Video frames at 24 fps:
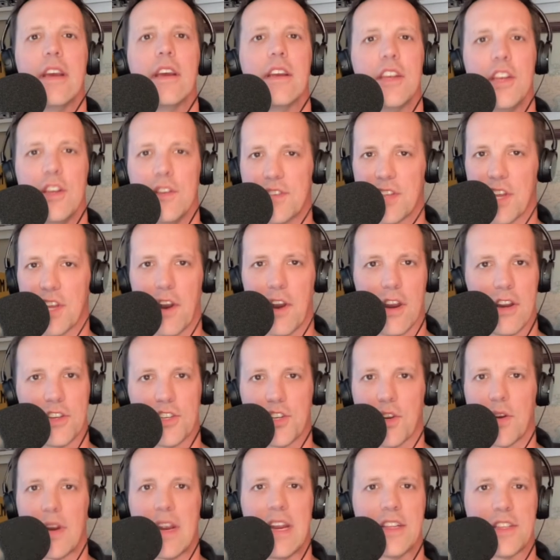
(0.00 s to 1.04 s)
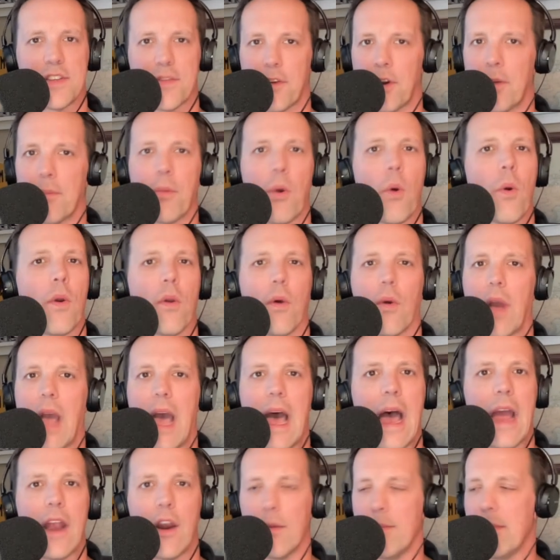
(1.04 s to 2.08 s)
use it on a transfer portal
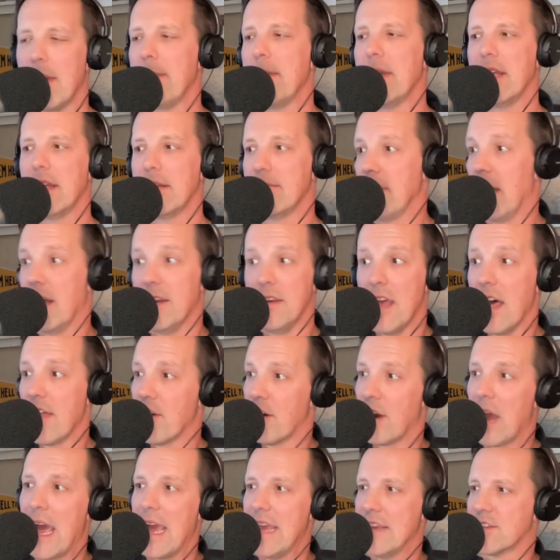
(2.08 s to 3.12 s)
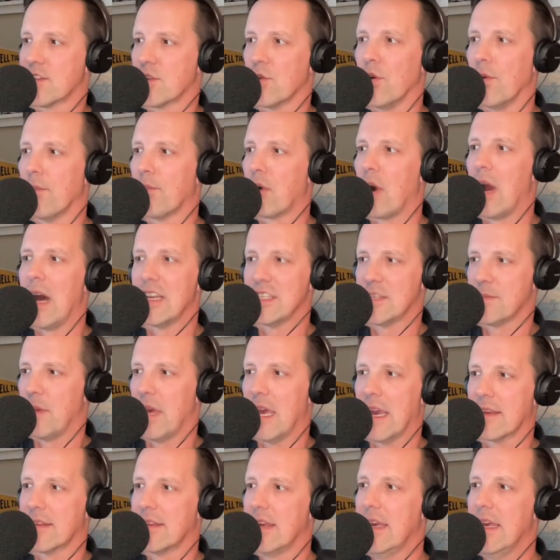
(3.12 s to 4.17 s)
guy or maybe another high school
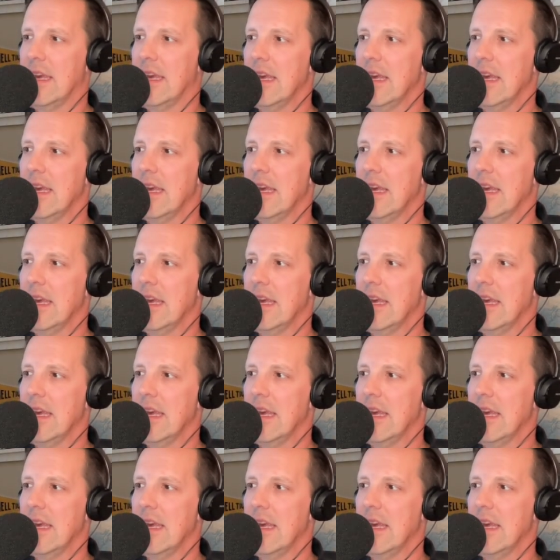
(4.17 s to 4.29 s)
prospect